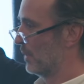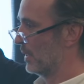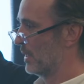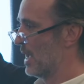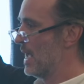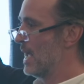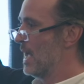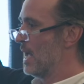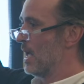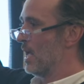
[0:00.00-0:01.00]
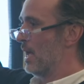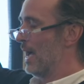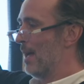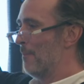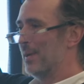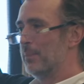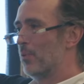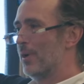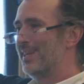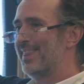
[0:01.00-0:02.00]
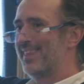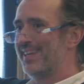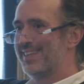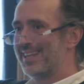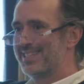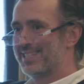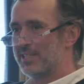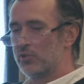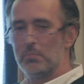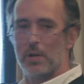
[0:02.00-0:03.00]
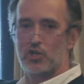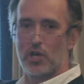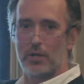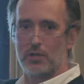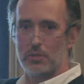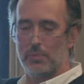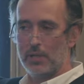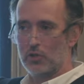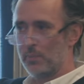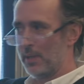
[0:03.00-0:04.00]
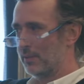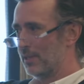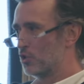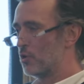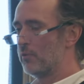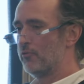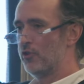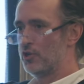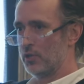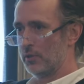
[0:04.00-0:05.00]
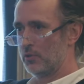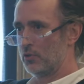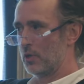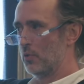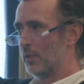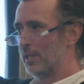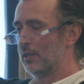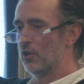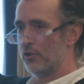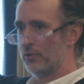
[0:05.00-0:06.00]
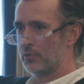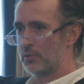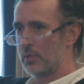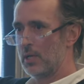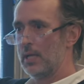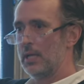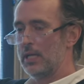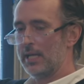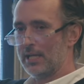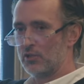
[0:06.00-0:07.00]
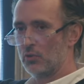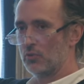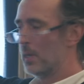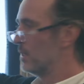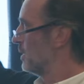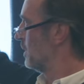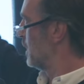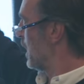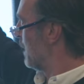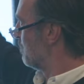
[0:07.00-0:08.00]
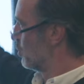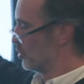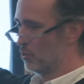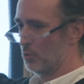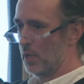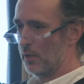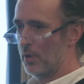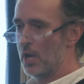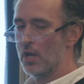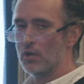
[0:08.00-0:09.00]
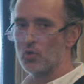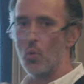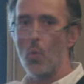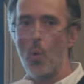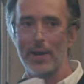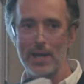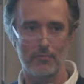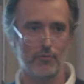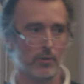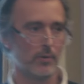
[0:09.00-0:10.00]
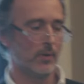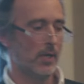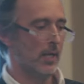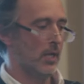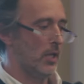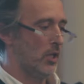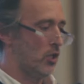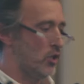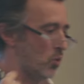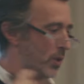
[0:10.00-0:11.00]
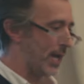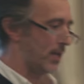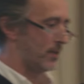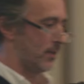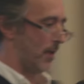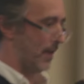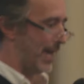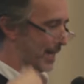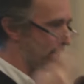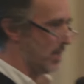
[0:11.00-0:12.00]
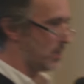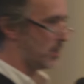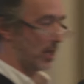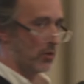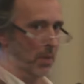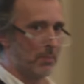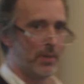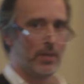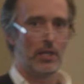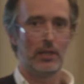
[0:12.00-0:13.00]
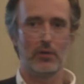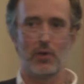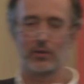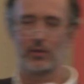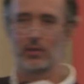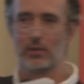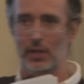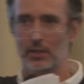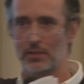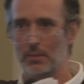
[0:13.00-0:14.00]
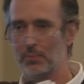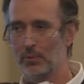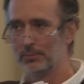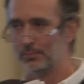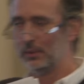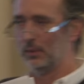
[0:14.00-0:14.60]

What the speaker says: about it. But the brain thinks that's too much energy being spent. It's not efficient, so it learns. It gets automated and pushes you down. So whenever you get at ease, and remember the Leonardo example,